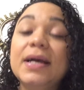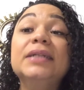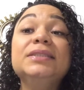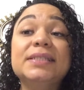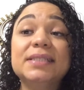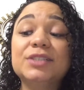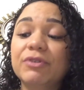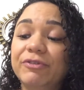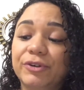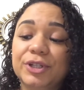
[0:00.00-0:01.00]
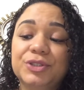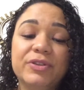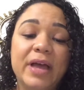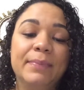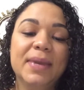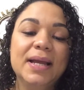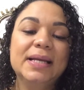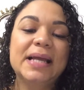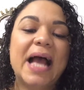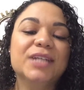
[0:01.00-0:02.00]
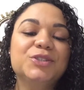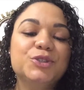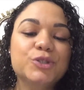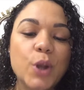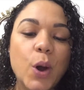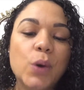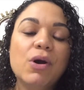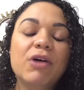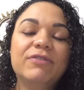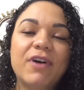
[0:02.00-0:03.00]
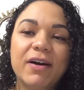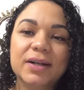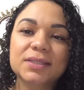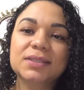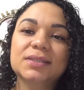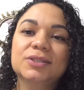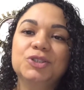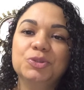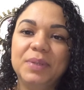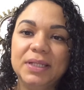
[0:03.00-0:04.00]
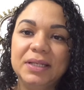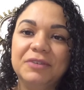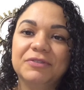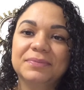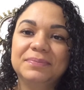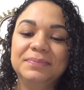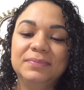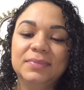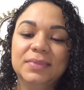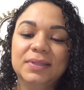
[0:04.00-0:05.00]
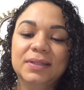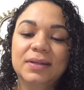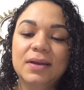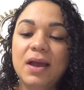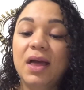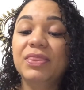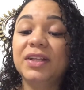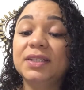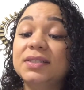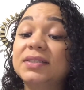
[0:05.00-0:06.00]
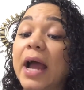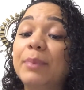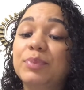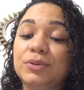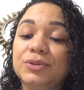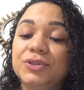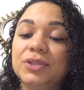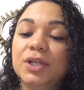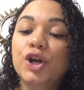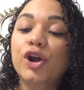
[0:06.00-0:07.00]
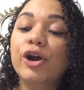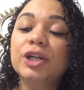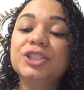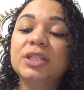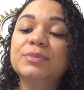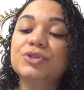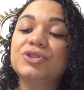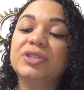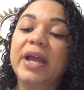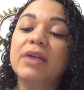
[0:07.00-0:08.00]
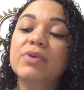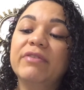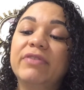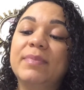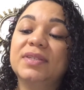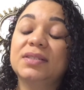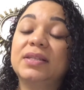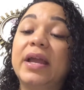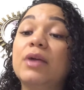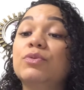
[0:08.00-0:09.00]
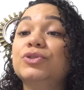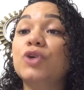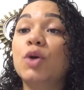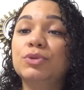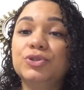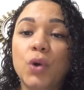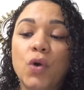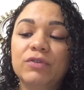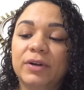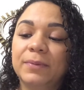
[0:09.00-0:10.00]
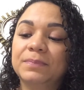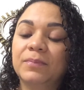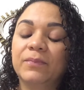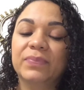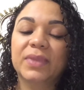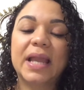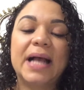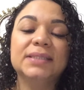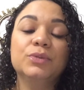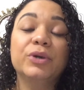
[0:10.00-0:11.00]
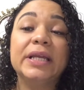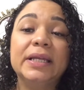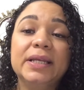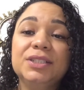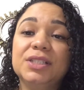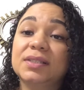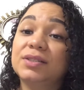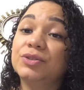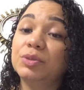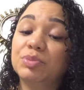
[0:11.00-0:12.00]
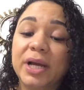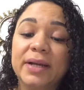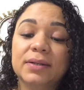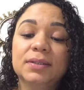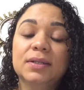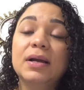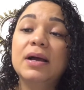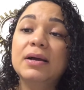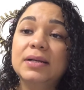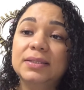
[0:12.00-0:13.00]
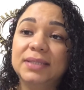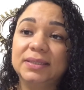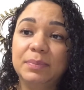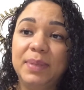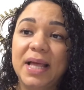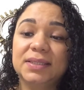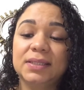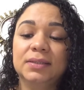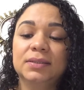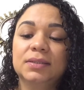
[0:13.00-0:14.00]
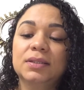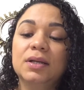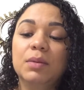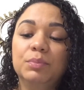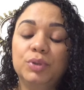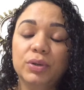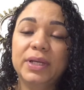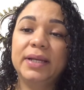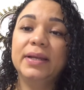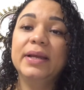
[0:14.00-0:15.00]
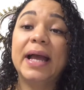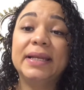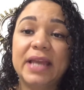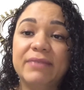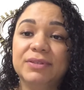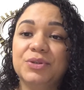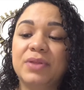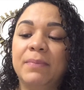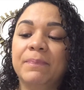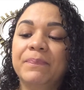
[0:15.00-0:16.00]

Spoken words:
Jesus referred to them as slow of heart to believe. Then the disciples urged him to stay with them as the day was almost over. As they were eating, Jesus took bread, said the blessing, broke it, and gave it to them.